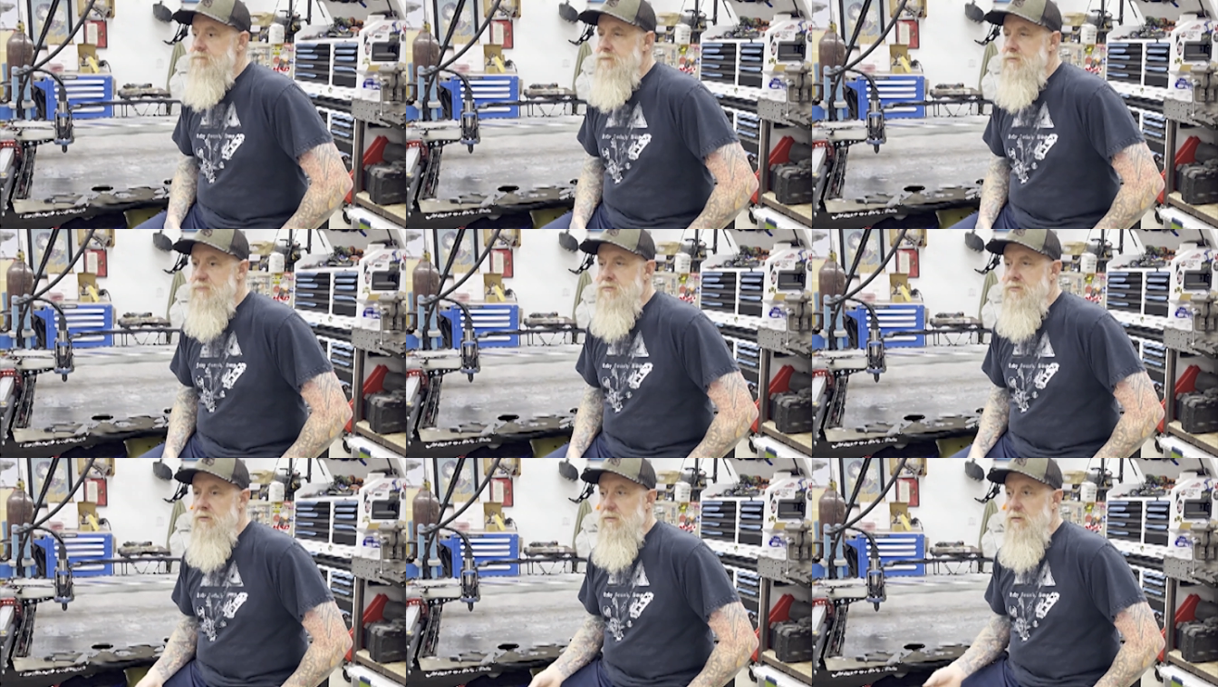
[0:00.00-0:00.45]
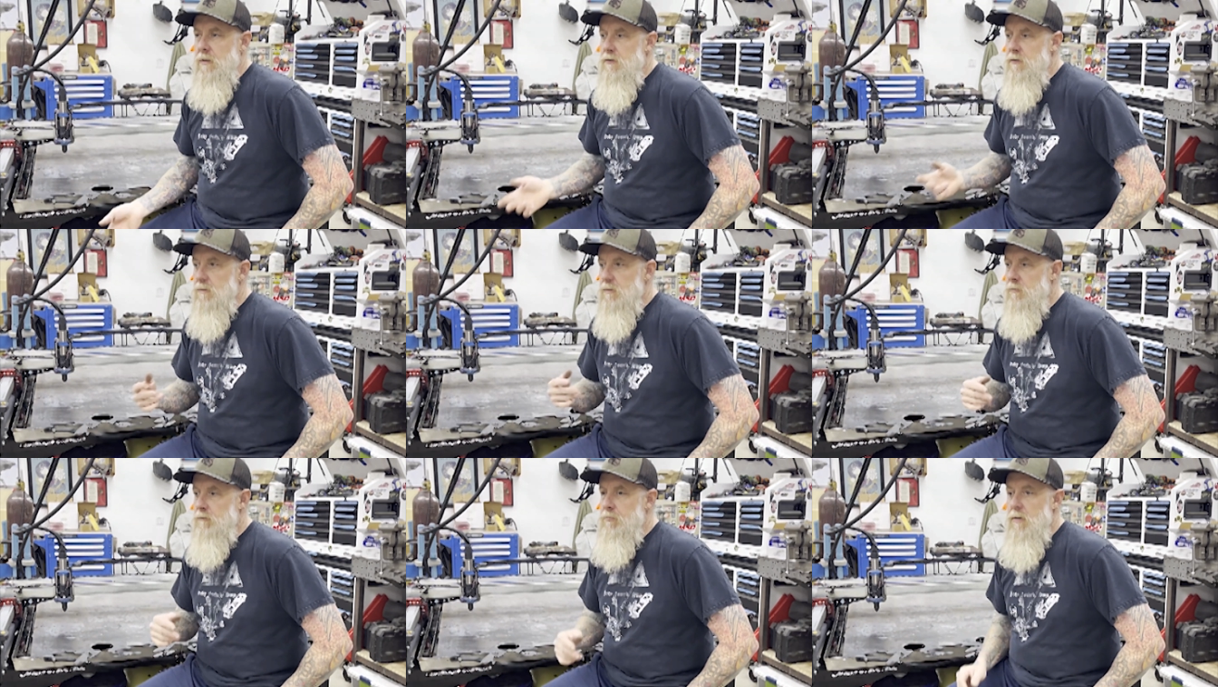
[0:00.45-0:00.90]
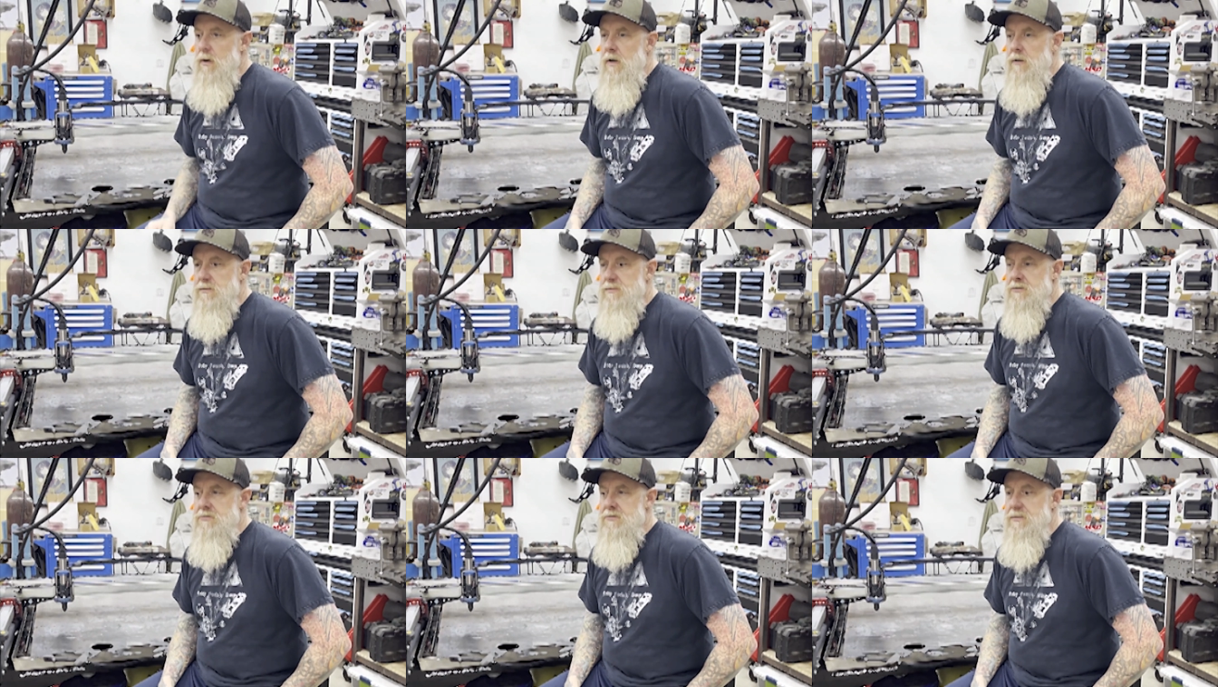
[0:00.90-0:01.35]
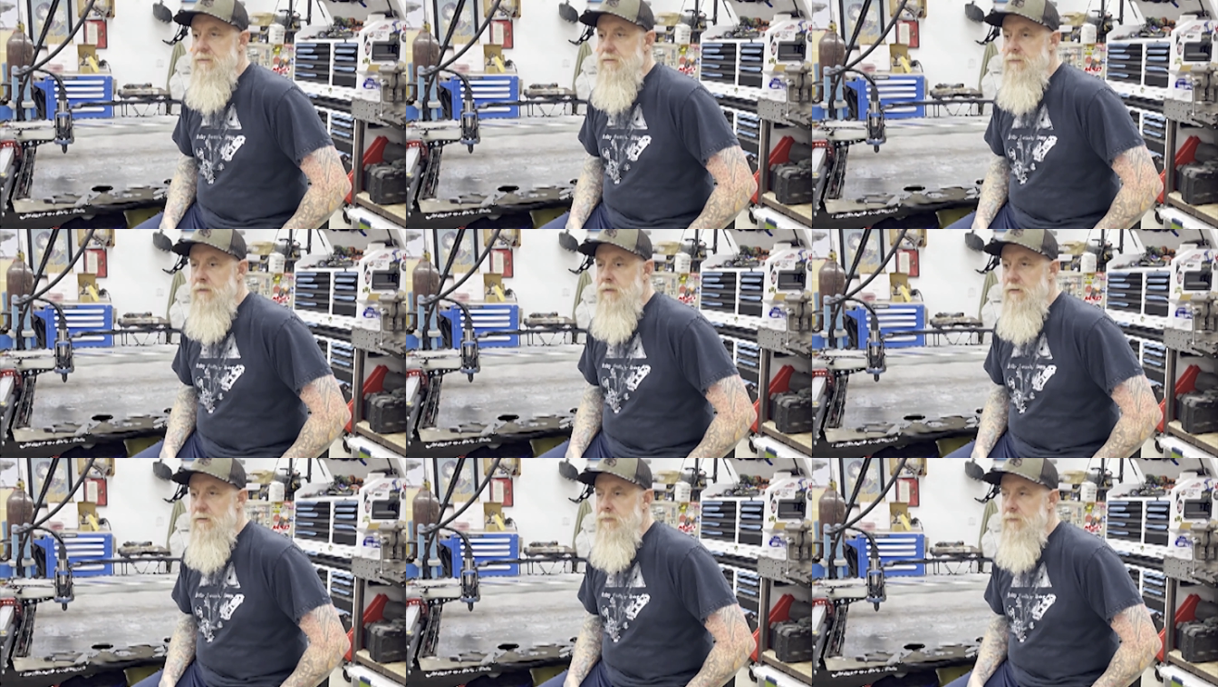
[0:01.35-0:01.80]
just took on little projects here
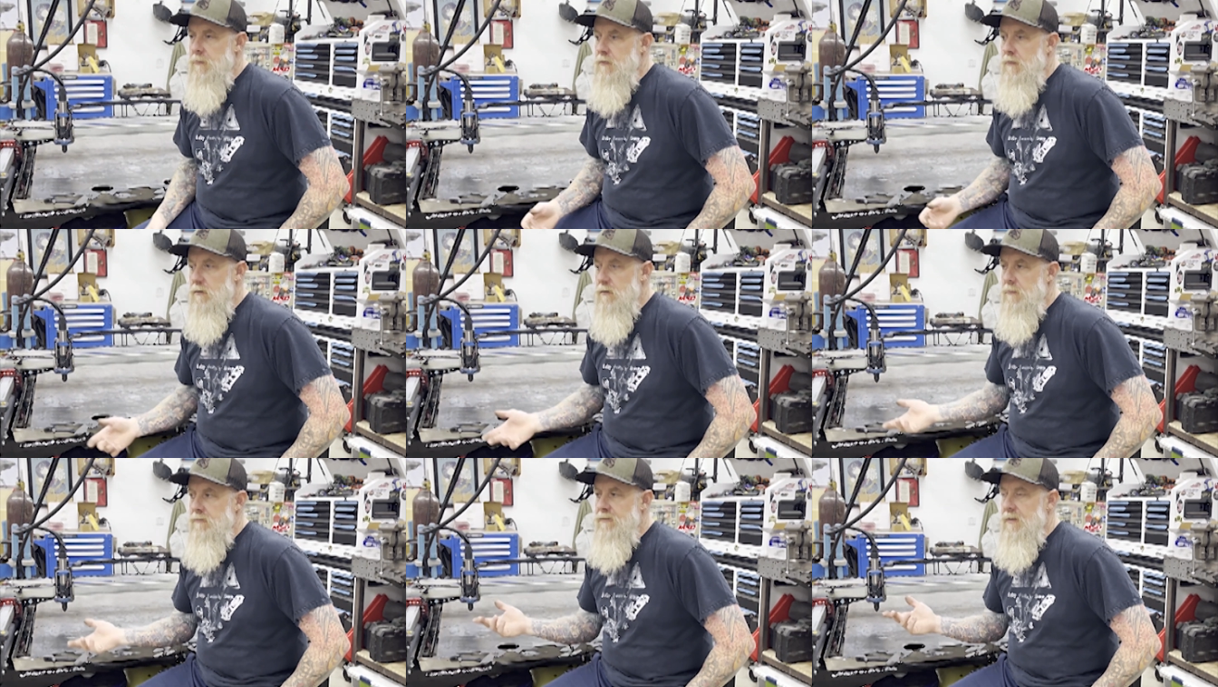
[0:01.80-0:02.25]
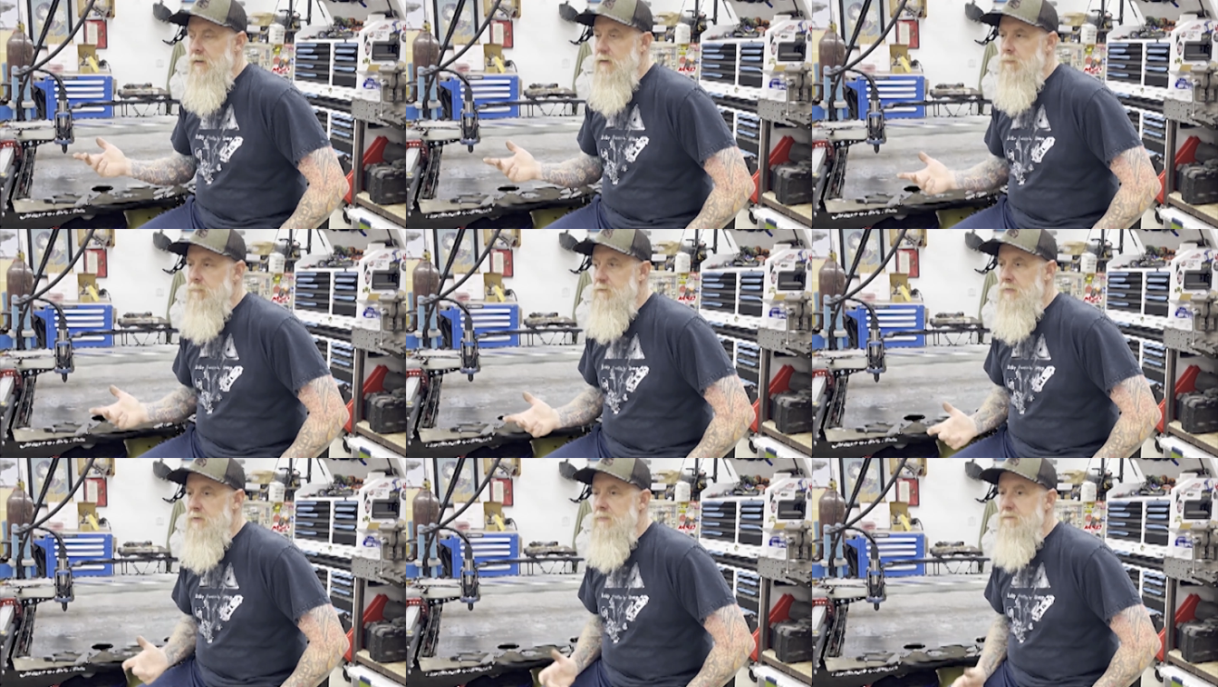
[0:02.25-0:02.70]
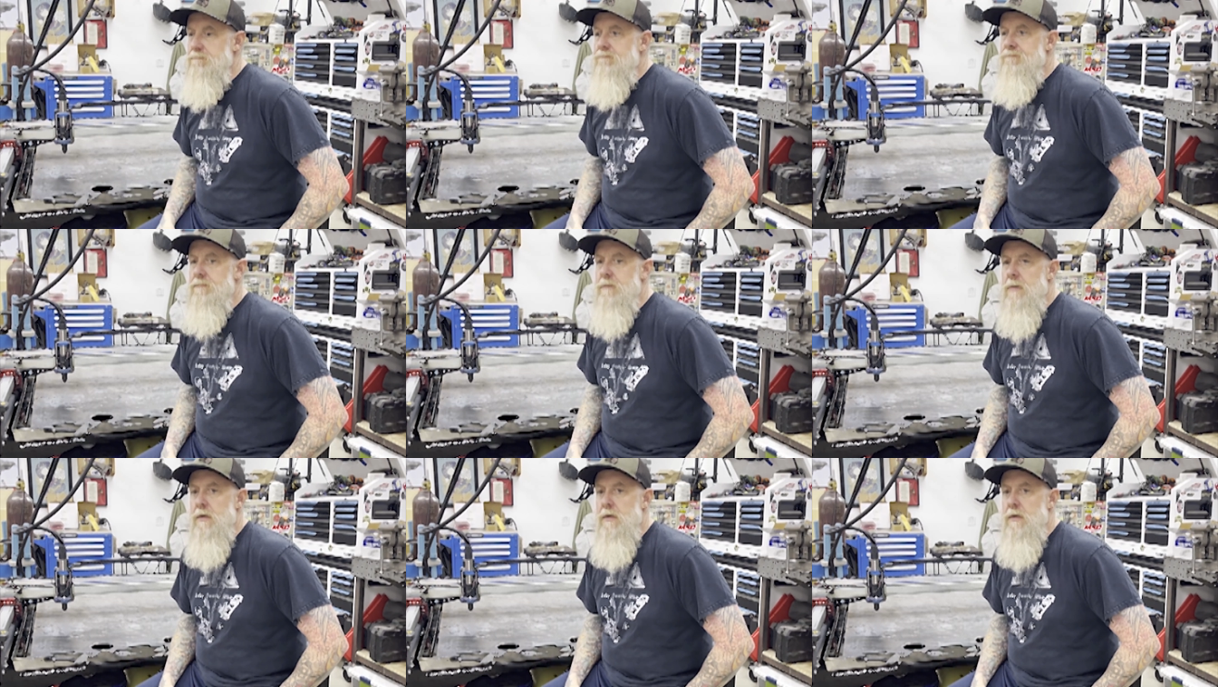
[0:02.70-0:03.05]
and there, took on a fire pit.